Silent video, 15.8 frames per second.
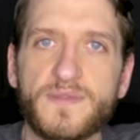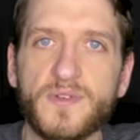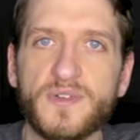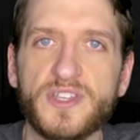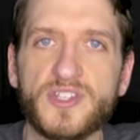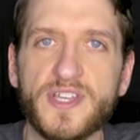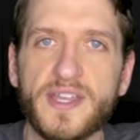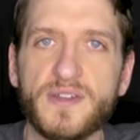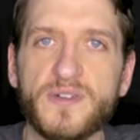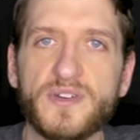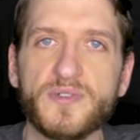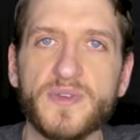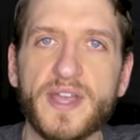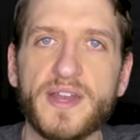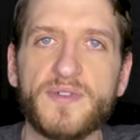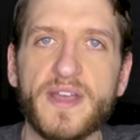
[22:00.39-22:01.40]
for the channel, go
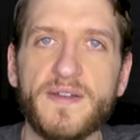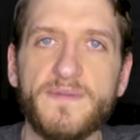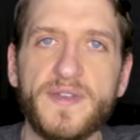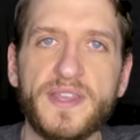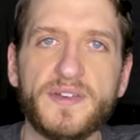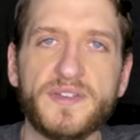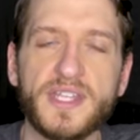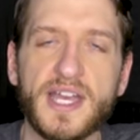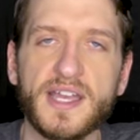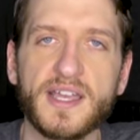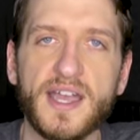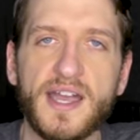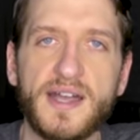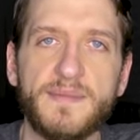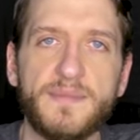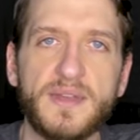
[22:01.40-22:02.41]
to
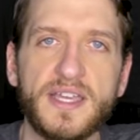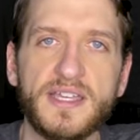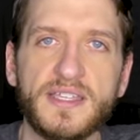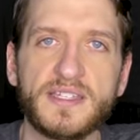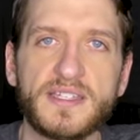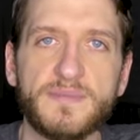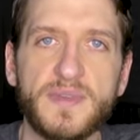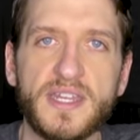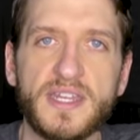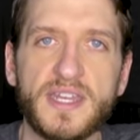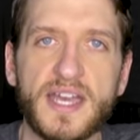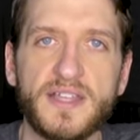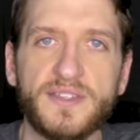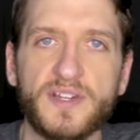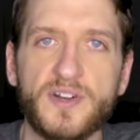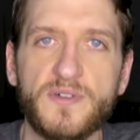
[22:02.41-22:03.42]
radratvideo.com and submit it
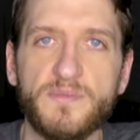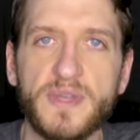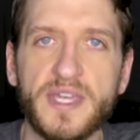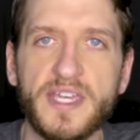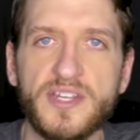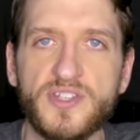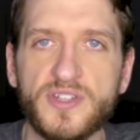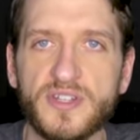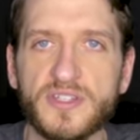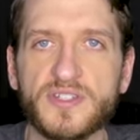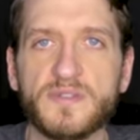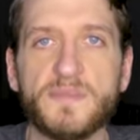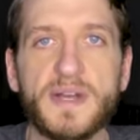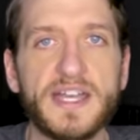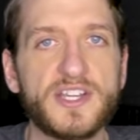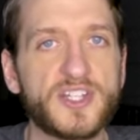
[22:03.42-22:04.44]
on the homepage. You can
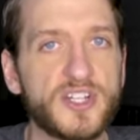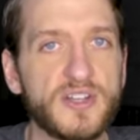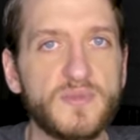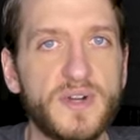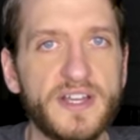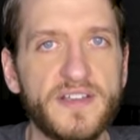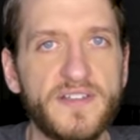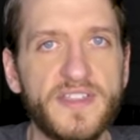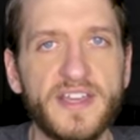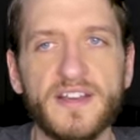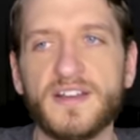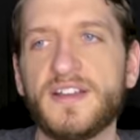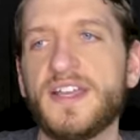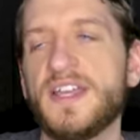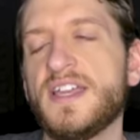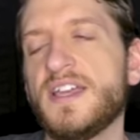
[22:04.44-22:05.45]
also buy a shirt while you're
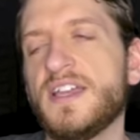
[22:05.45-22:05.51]
there.